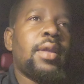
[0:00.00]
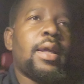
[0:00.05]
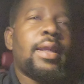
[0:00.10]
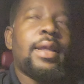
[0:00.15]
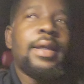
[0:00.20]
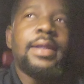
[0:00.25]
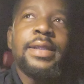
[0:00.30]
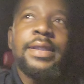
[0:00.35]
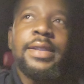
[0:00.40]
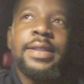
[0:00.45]
I
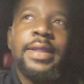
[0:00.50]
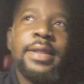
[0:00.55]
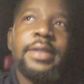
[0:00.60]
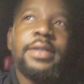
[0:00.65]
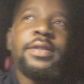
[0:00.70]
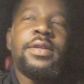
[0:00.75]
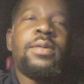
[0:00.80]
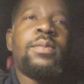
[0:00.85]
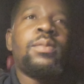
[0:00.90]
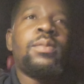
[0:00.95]
like to
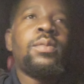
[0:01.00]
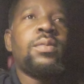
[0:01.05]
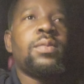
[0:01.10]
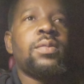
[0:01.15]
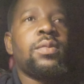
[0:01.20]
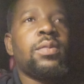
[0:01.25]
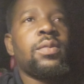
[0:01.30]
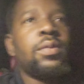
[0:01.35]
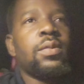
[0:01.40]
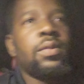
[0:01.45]
say something
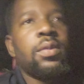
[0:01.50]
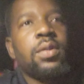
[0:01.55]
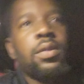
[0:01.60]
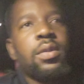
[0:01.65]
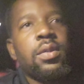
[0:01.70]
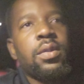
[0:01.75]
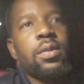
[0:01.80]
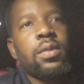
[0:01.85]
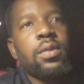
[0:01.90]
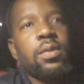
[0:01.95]

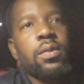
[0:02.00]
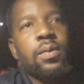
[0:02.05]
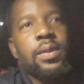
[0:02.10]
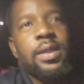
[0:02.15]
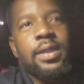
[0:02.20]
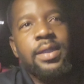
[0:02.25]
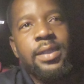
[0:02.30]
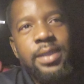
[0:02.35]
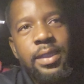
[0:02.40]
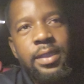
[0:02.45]

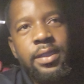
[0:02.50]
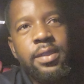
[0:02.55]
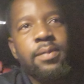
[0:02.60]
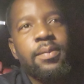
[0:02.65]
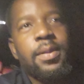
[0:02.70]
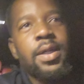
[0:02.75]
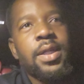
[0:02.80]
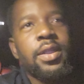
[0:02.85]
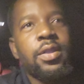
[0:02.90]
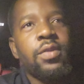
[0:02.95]
when I see
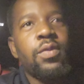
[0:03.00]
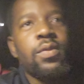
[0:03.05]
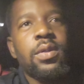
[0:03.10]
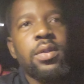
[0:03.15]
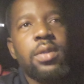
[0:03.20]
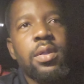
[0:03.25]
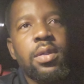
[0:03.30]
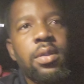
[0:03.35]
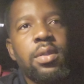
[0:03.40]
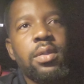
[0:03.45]
somebody
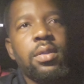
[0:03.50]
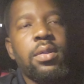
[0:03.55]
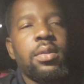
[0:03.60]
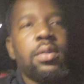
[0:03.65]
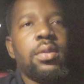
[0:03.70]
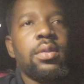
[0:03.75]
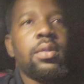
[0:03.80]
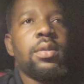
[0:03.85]
doing good